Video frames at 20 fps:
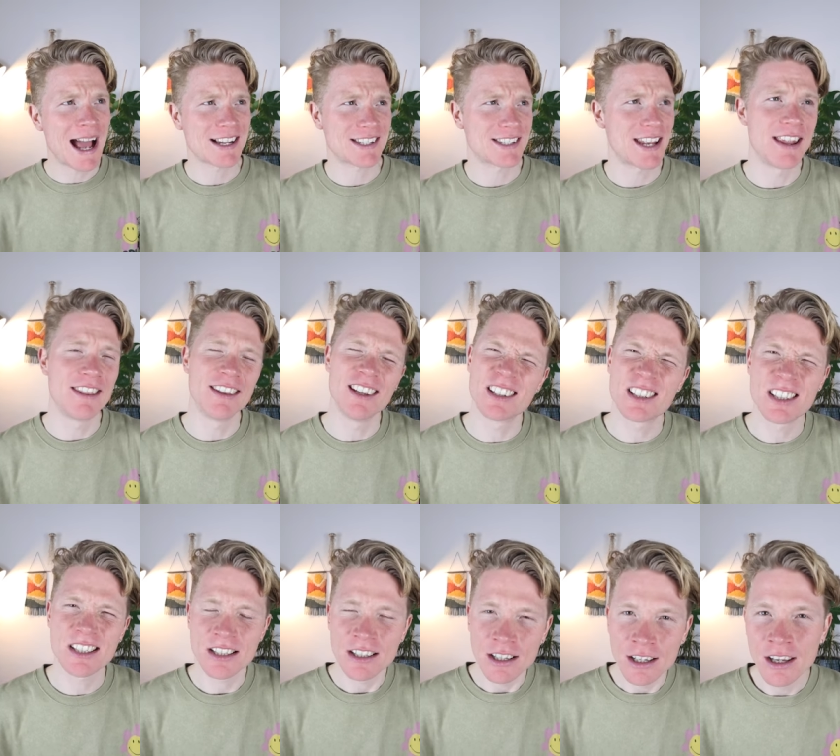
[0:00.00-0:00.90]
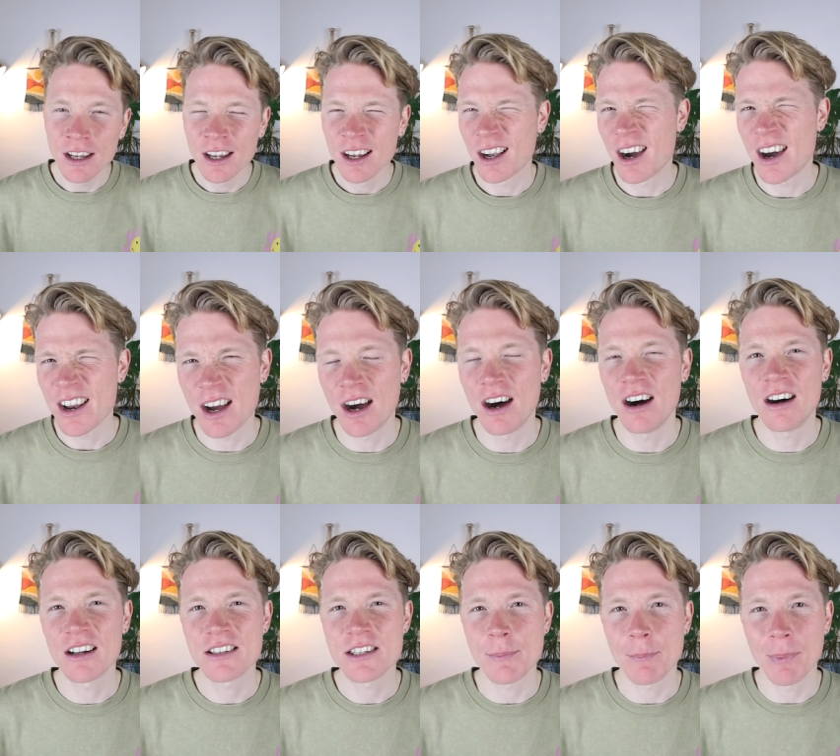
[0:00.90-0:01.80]
accent that's kinda
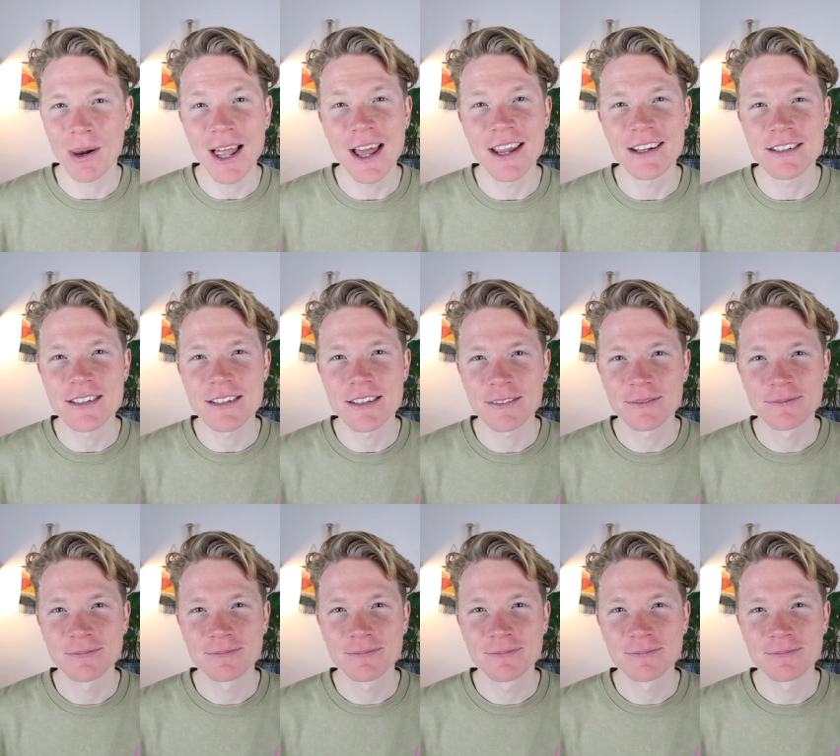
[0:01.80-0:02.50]
hard to place.